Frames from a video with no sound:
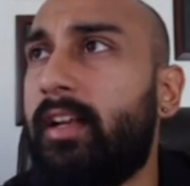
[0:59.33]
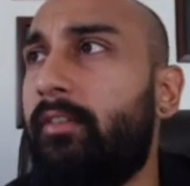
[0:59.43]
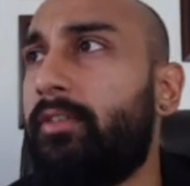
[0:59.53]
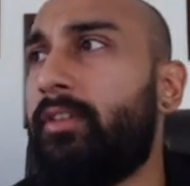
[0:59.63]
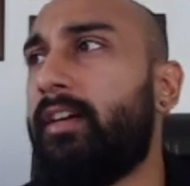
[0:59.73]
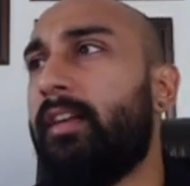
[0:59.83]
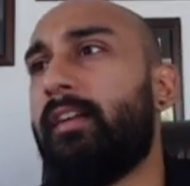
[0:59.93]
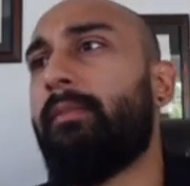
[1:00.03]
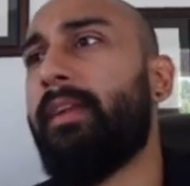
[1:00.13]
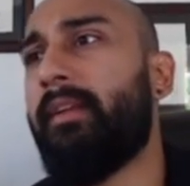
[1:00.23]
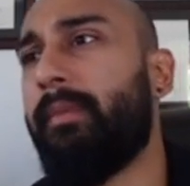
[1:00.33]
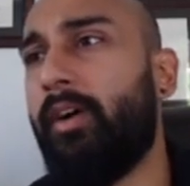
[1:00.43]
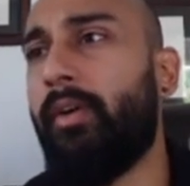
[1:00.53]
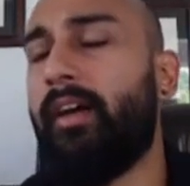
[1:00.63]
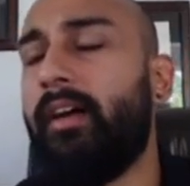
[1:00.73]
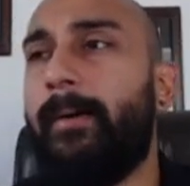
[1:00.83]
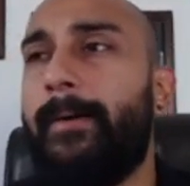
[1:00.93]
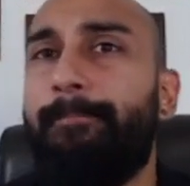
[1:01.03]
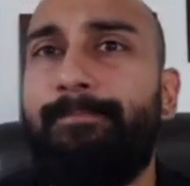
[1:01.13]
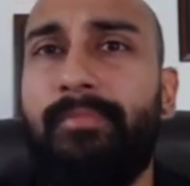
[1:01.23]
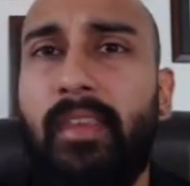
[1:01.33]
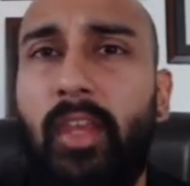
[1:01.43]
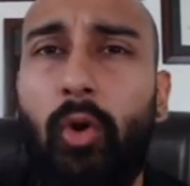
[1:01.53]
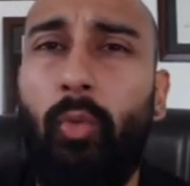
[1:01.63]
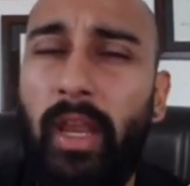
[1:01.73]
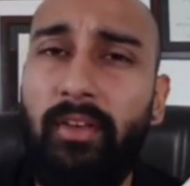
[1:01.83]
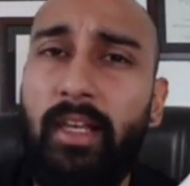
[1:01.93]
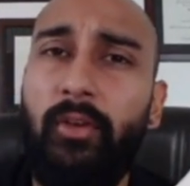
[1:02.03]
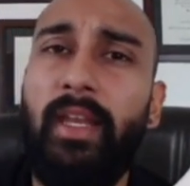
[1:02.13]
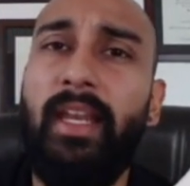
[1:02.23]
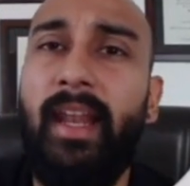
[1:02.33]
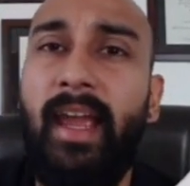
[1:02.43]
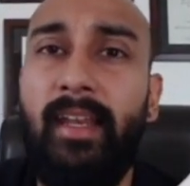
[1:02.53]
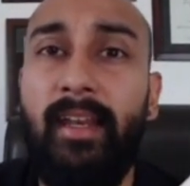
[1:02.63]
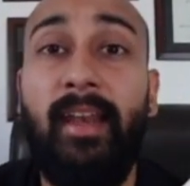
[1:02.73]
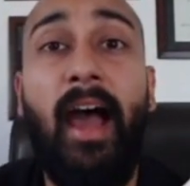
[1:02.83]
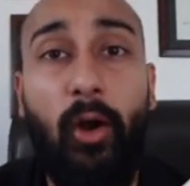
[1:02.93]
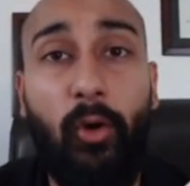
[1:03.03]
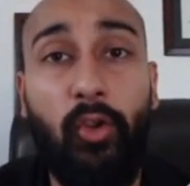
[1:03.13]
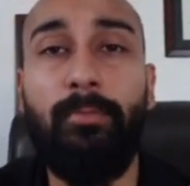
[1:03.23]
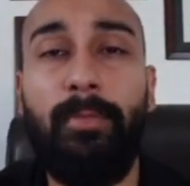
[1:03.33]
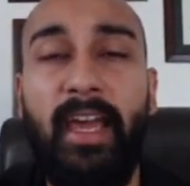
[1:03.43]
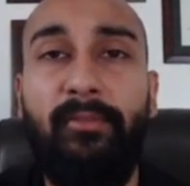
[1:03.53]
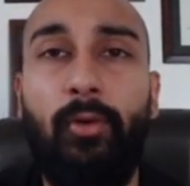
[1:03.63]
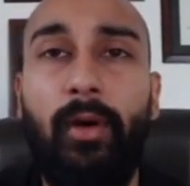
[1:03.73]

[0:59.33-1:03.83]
cover a little bit about, when will you need an ITIN and how do you apply for